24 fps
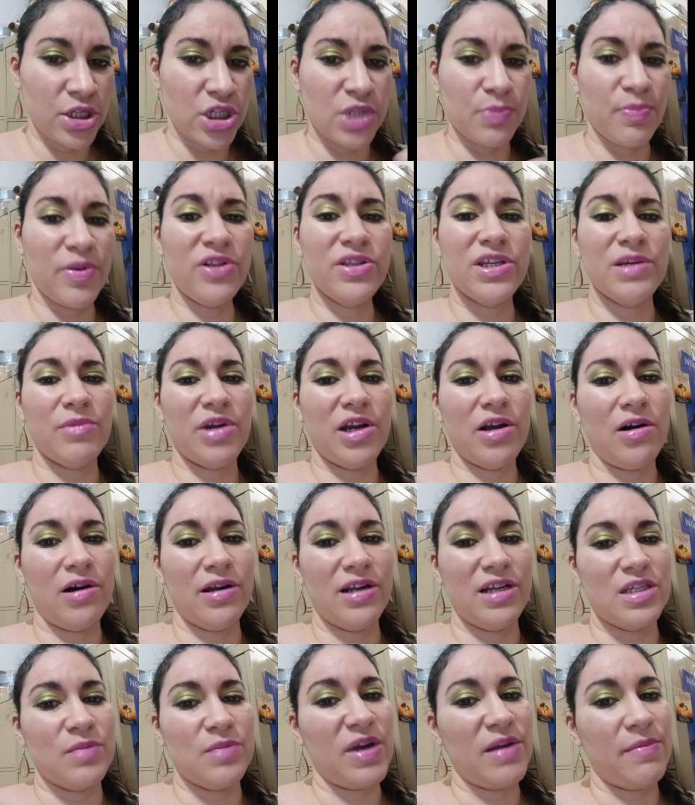And it's just
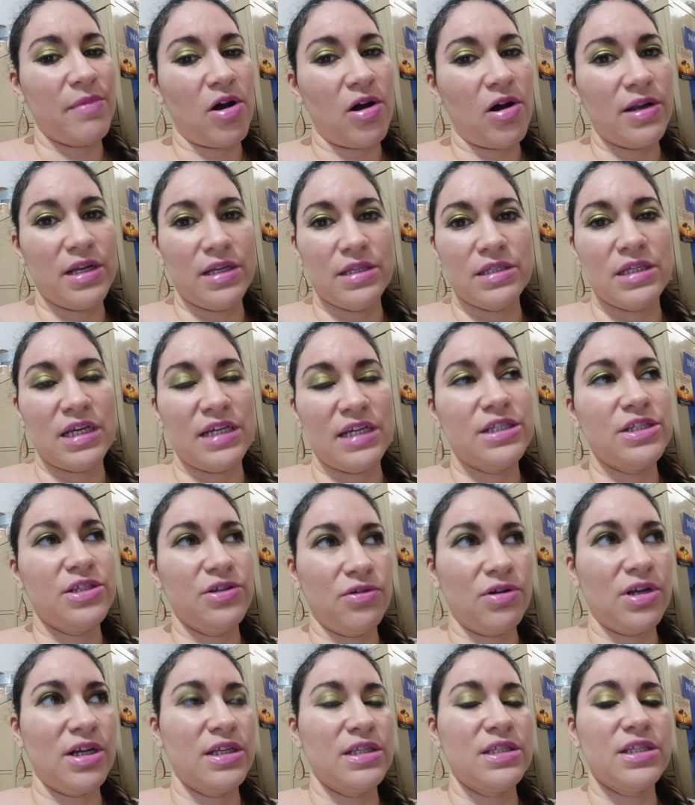basically I've the
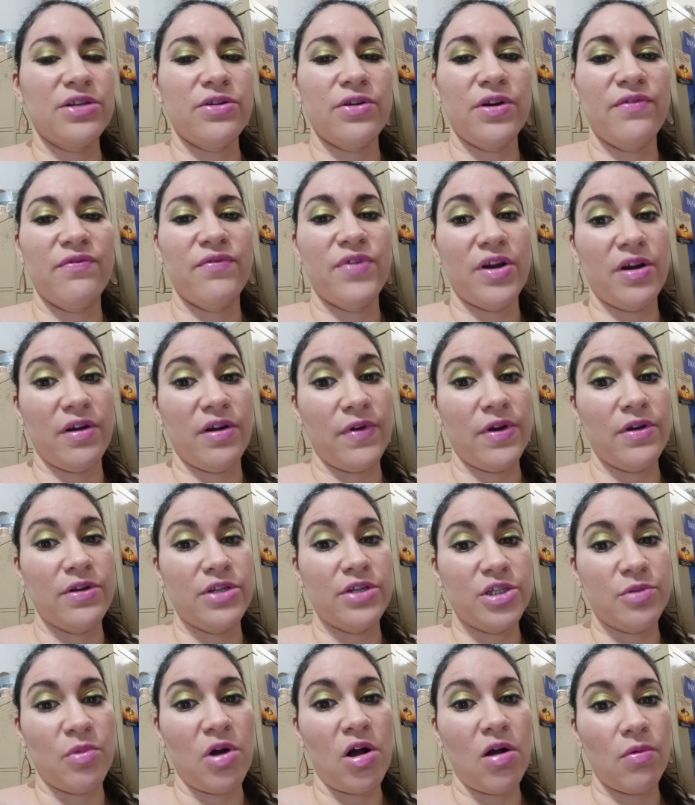past few months just
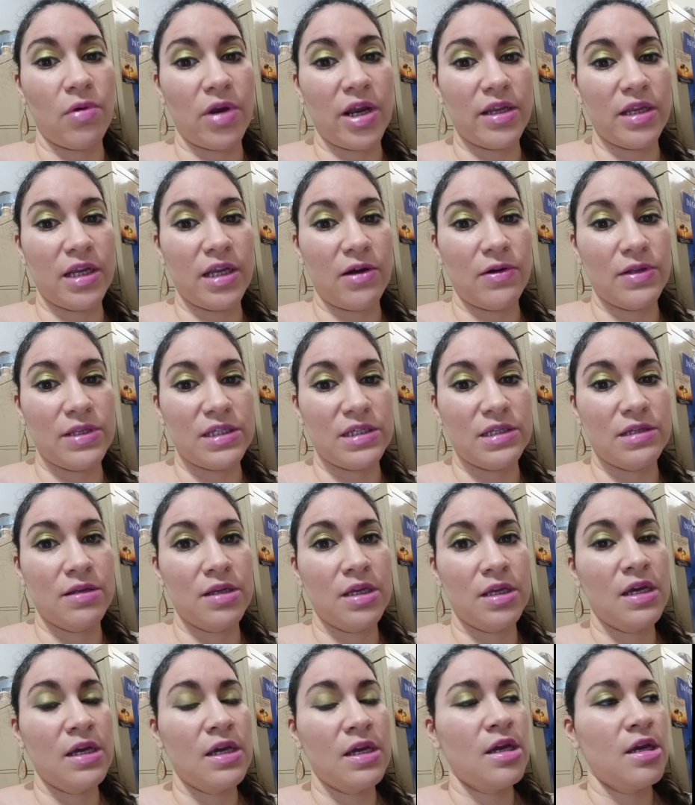trying to figure out
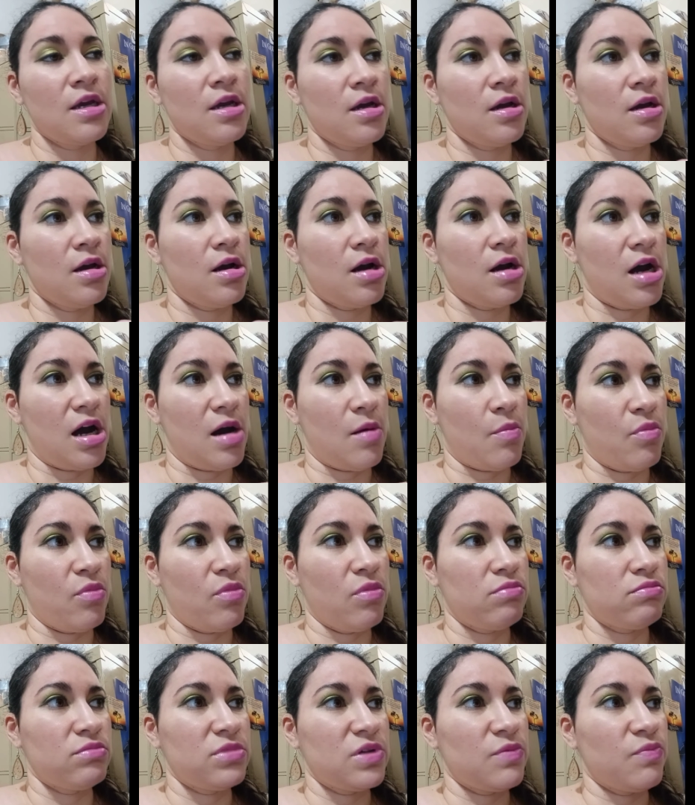a happy medium to,
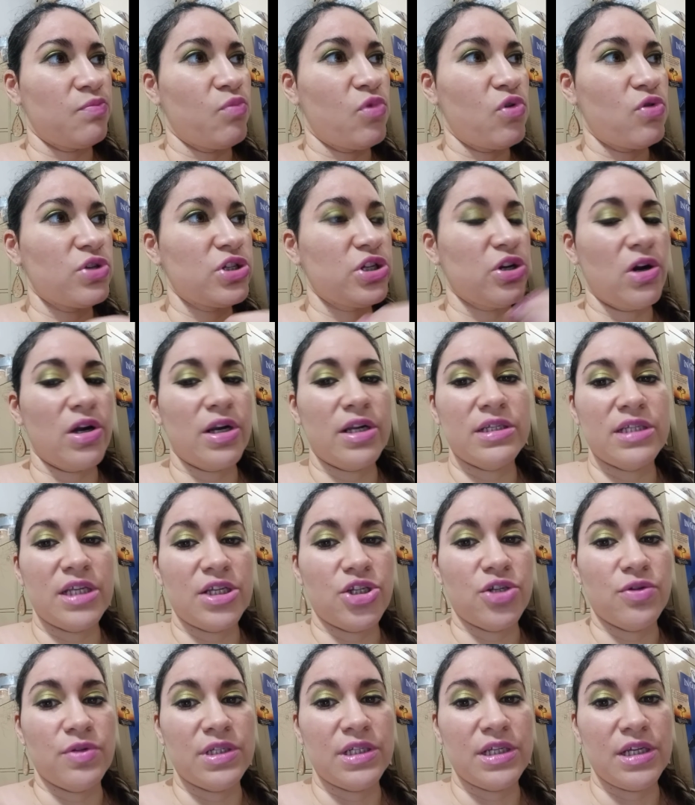
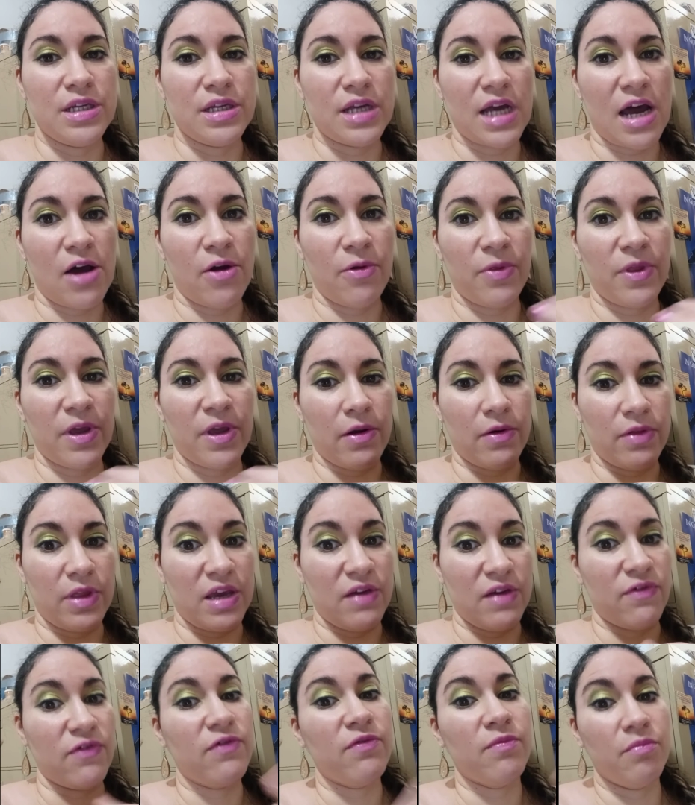and I've
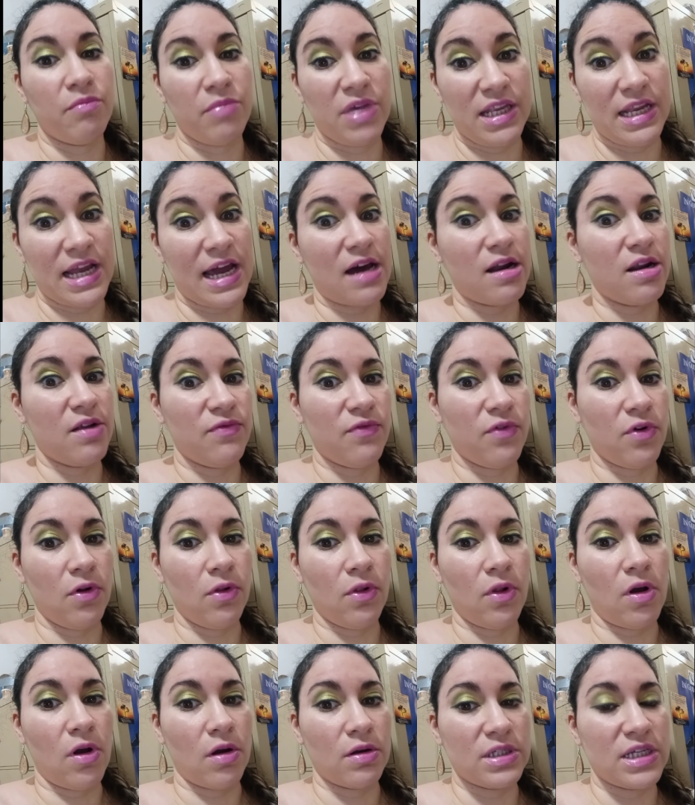learned to kind of just
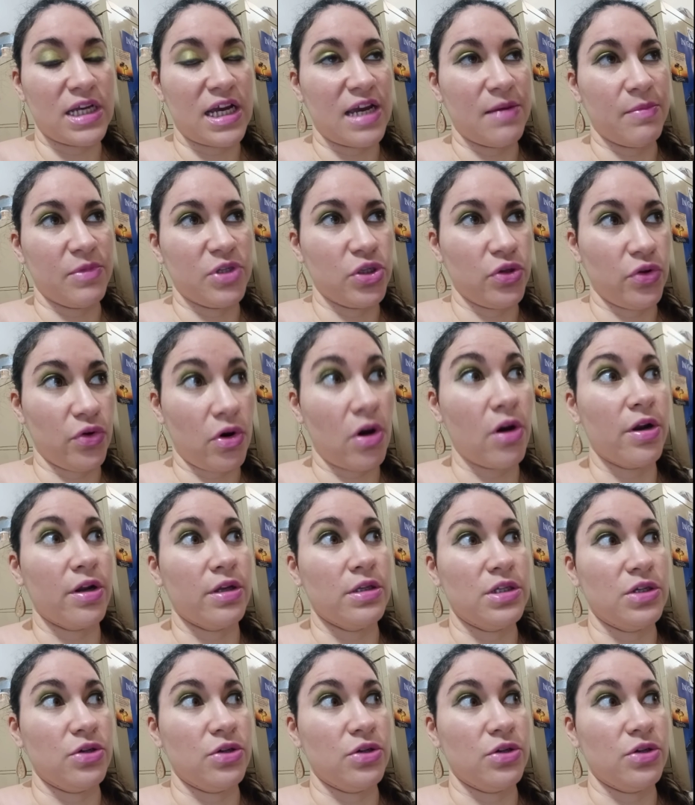balance out and